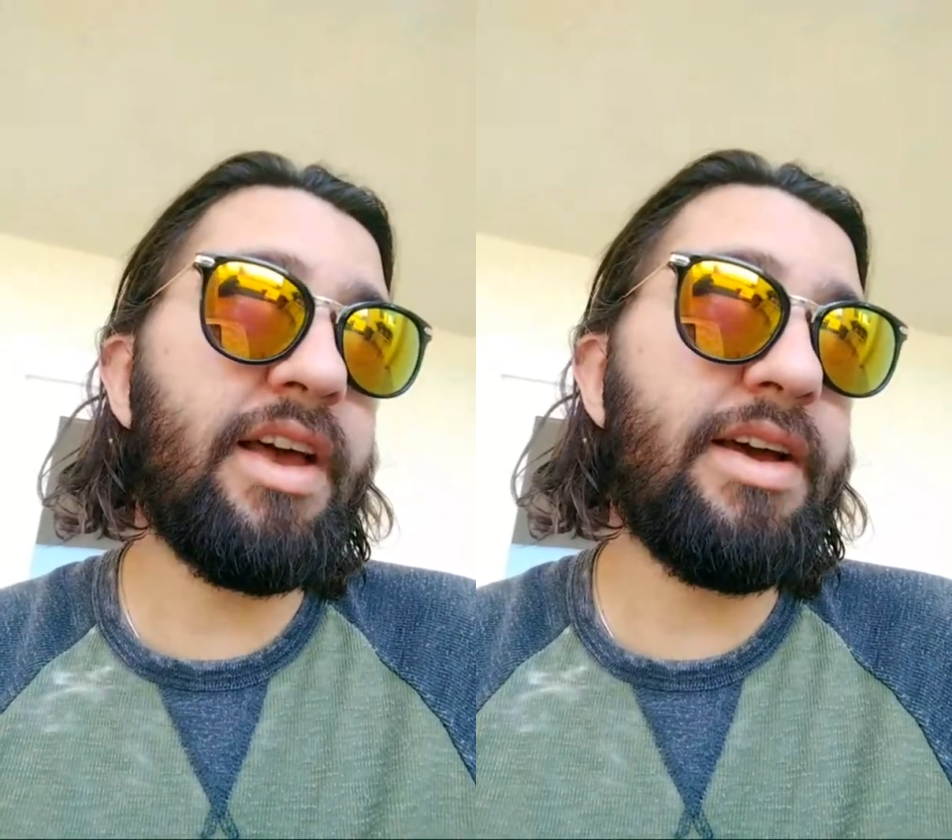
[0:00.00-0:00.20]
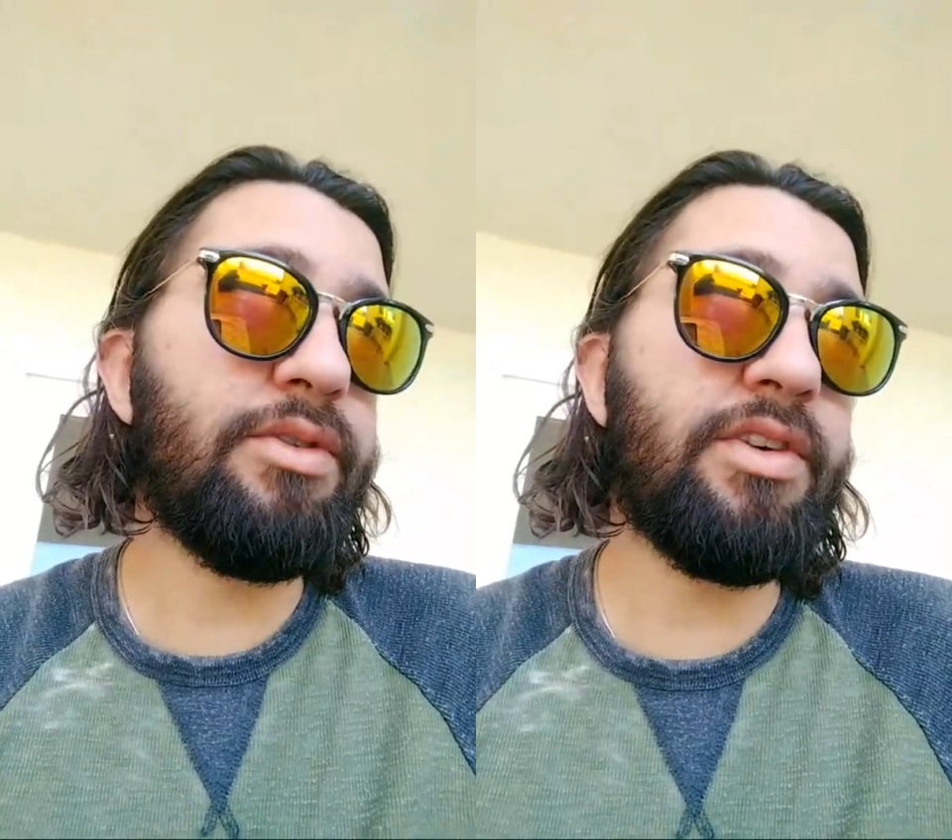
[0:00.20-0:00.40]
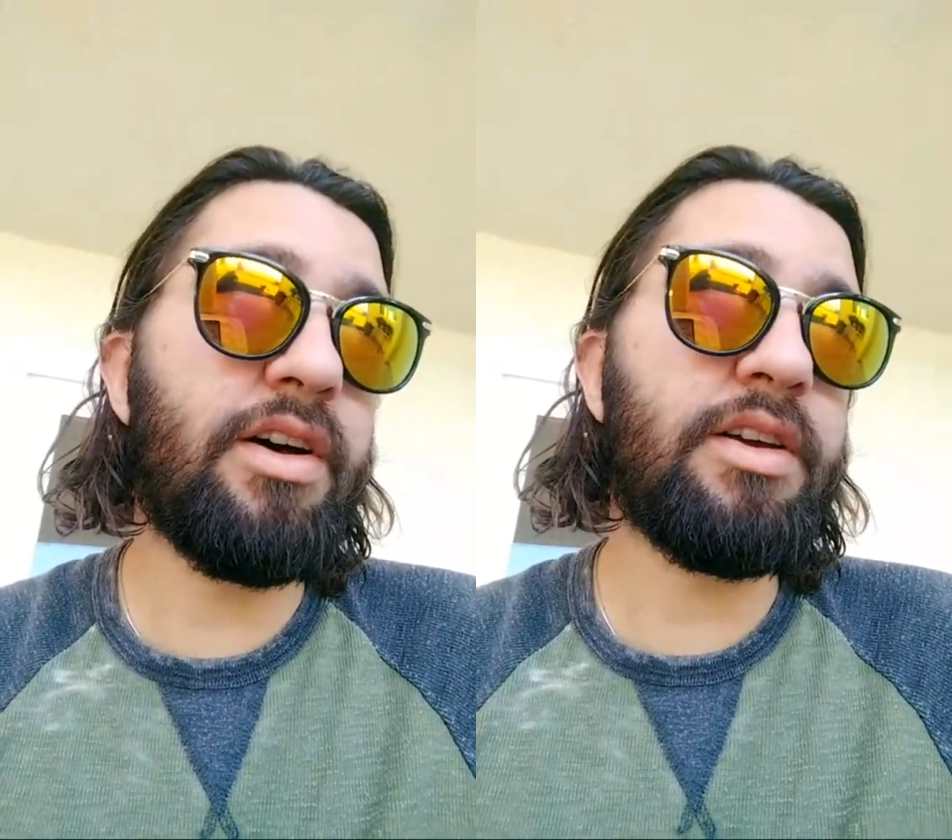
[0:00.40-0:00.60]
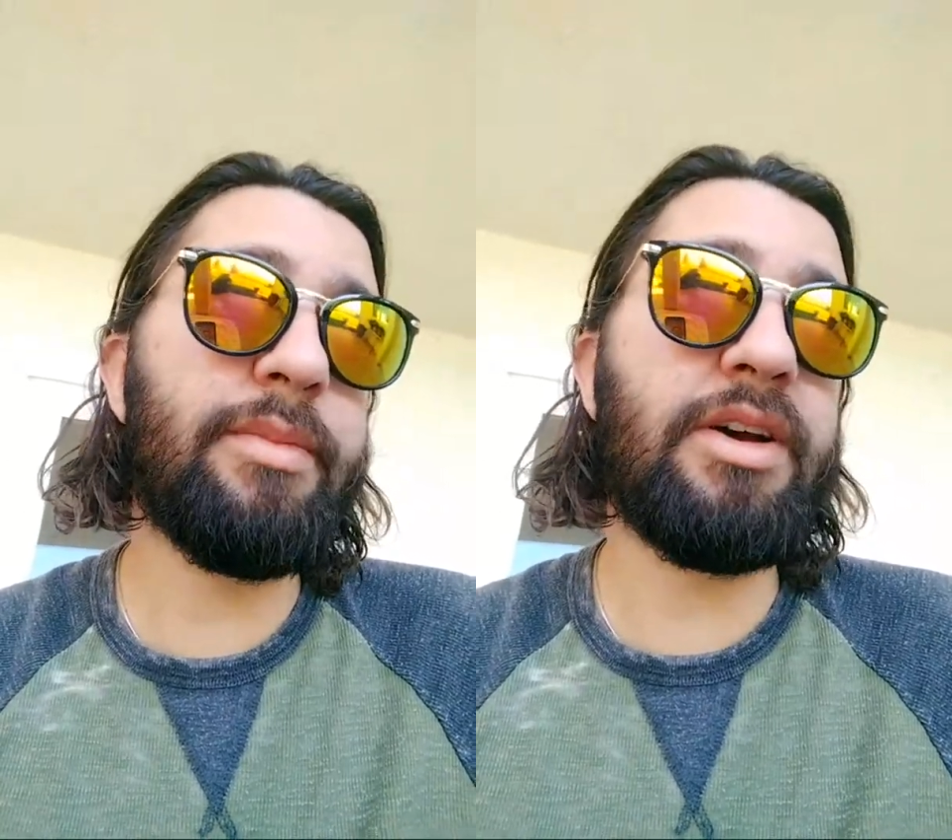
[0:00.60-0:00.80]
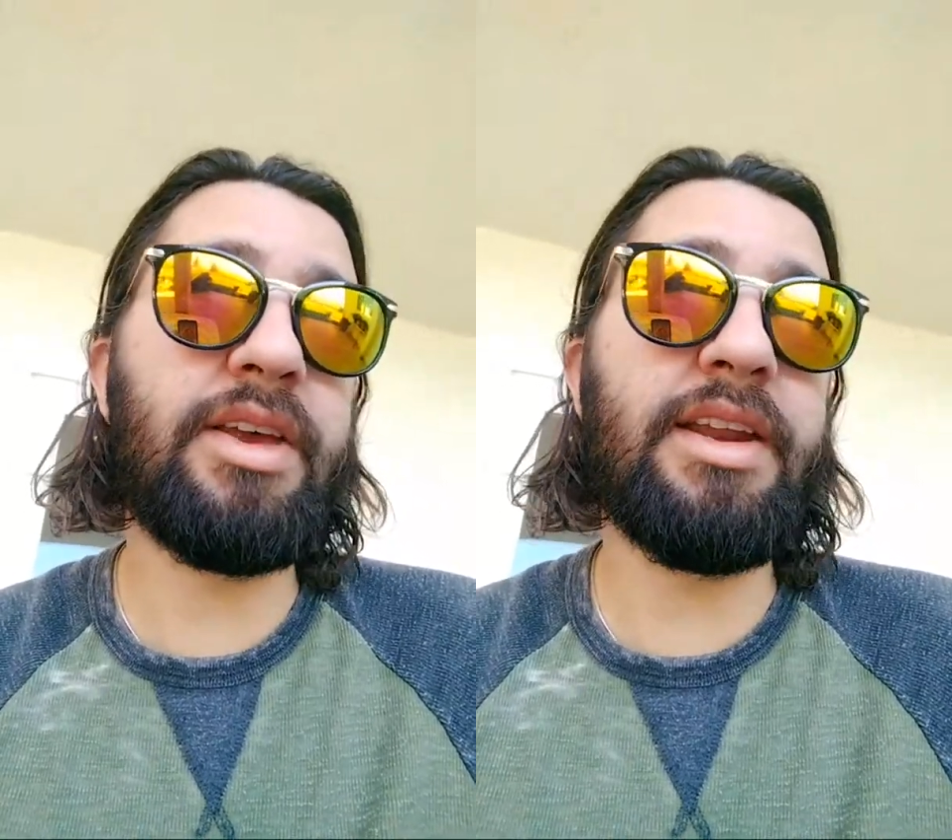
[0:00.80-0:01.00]
ever talking
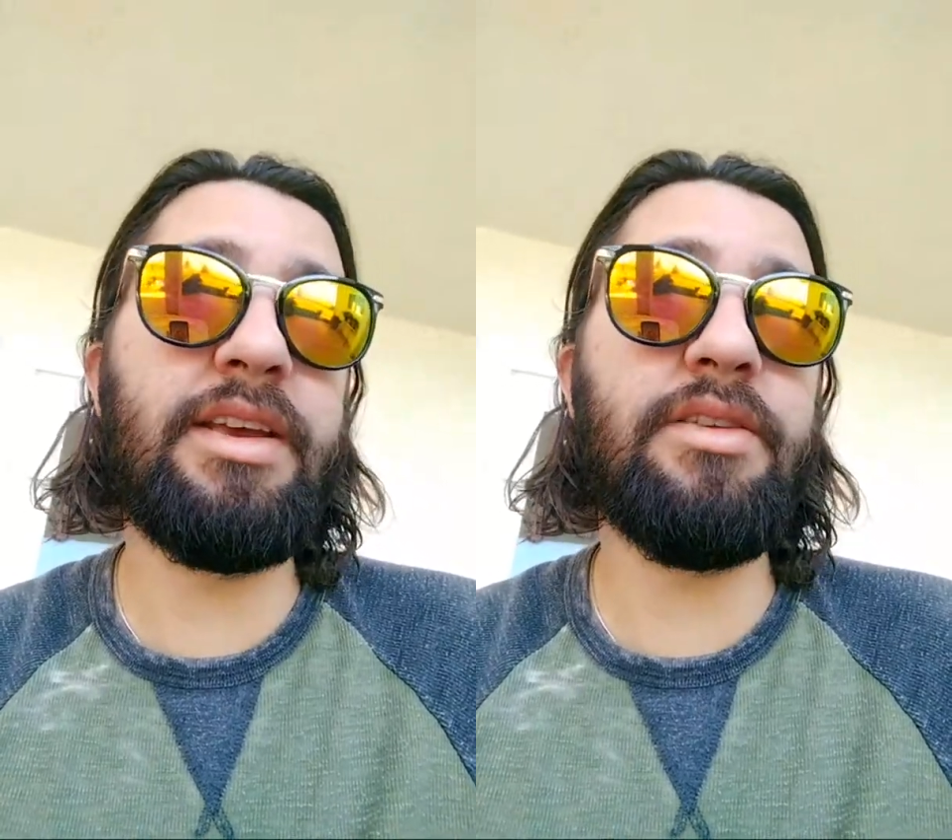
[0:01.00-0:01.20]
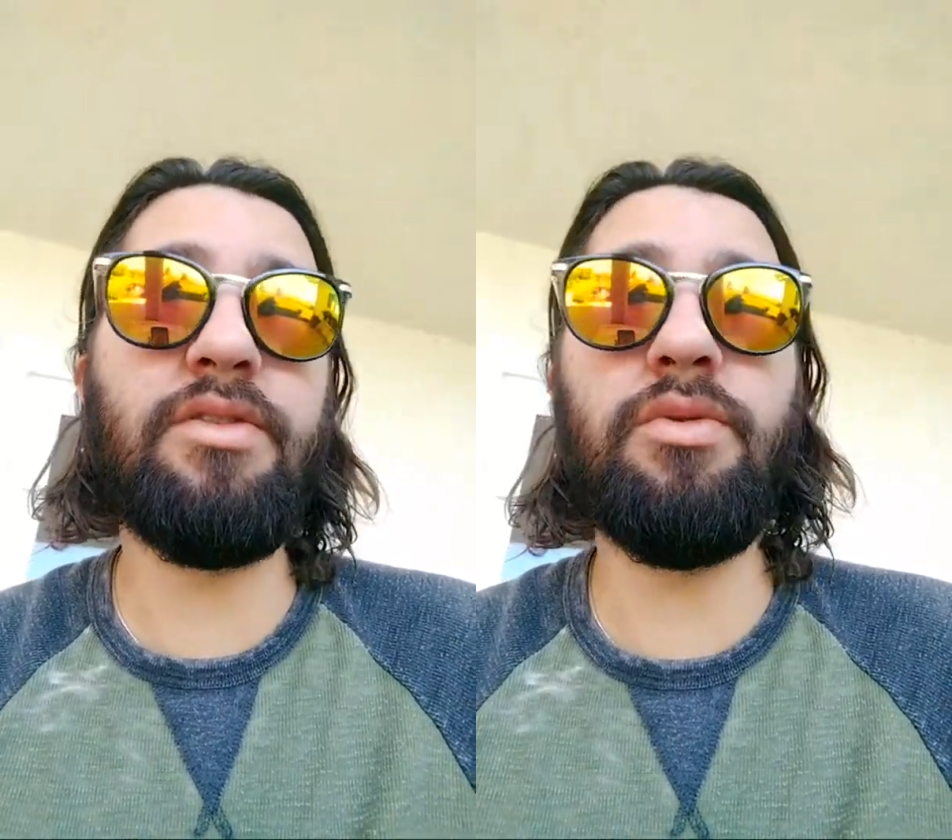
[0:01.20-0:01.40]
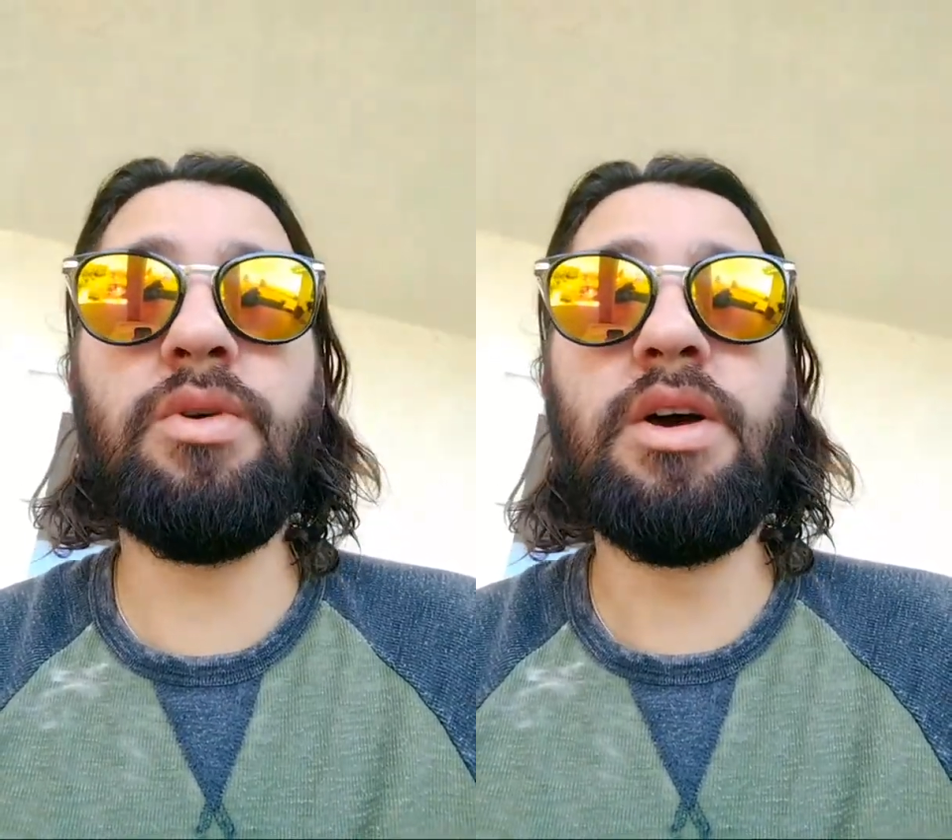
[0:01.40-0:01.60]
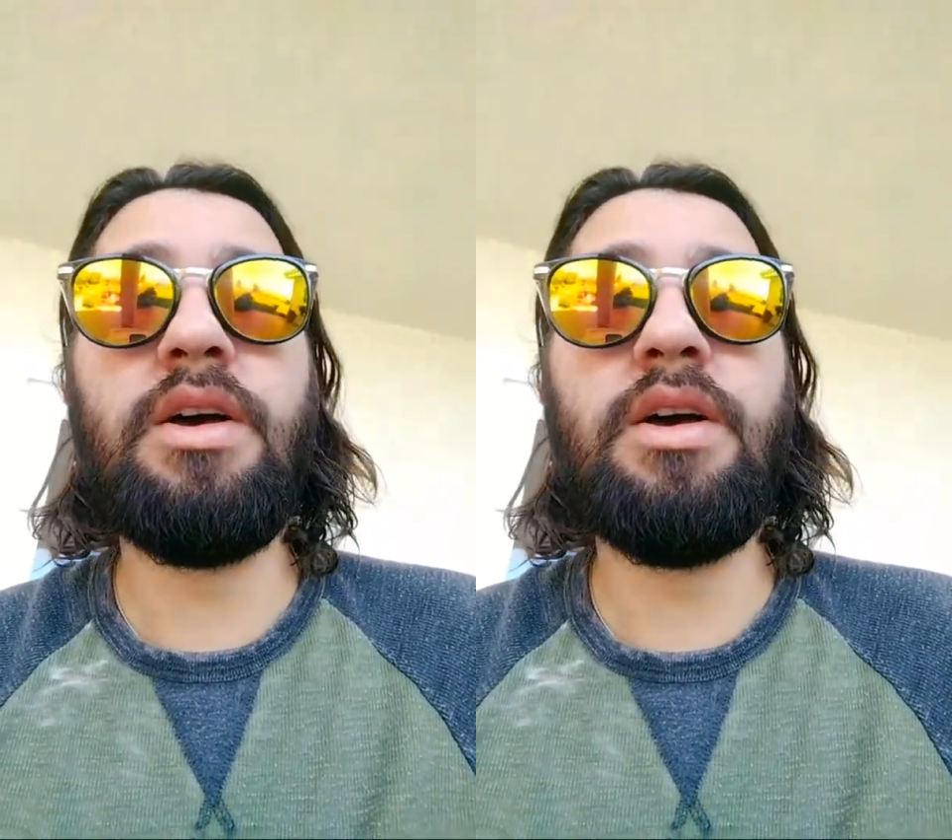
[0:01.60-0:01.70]
about getting into